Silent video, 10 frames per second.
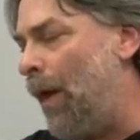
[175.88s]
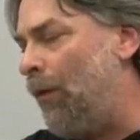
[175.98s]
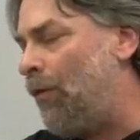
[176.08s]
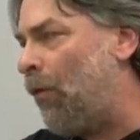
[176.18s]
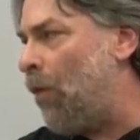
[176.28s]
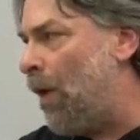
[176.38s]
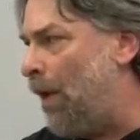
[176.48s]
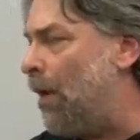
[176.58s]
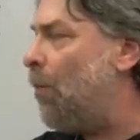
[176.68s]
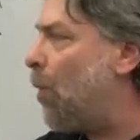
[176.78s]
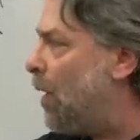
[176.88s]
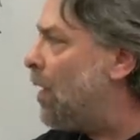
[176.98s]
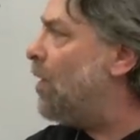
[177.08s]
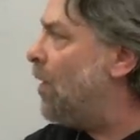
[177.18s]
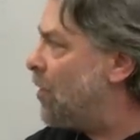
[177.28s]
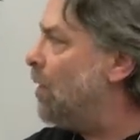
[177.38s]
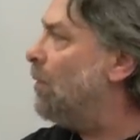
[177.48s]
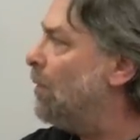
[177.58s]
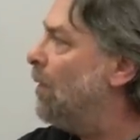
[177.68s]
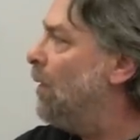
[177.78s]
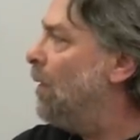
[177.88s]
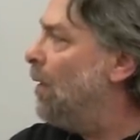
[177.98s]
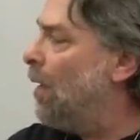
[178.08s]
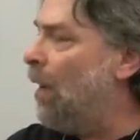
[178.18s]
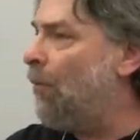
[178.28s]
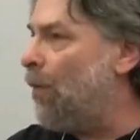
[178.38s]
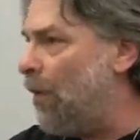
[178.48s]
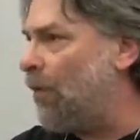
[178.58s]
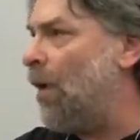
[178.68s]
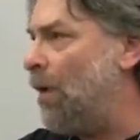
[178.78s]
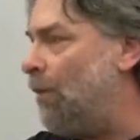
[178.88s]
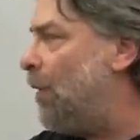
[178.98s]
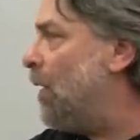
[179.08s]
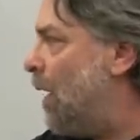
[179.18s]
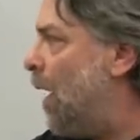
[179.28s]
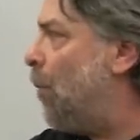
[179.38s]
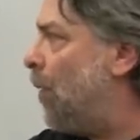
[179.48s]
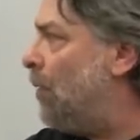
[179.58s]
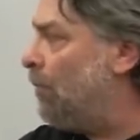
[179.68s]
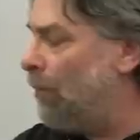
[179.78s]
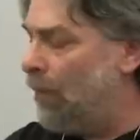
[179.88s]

as creating a precondition for this kind of thing to happen.